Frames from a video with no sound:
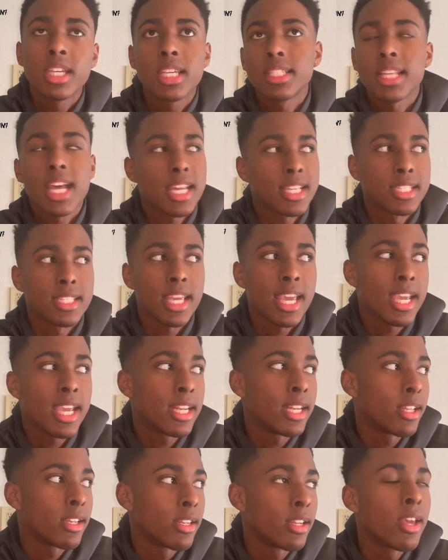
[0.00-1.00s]
He's not
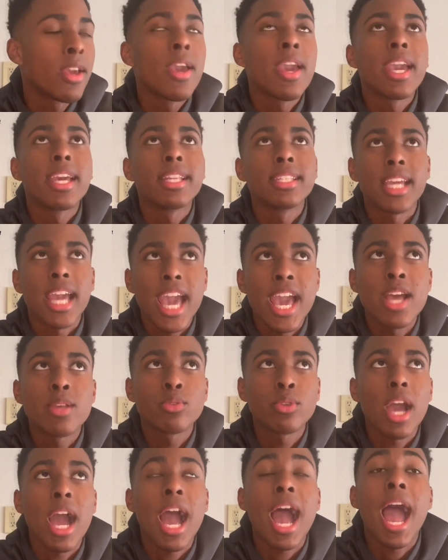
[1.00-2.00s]
saying nothing. And
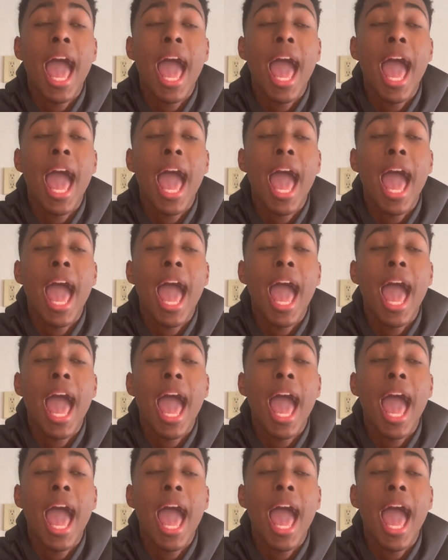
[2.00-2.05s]
then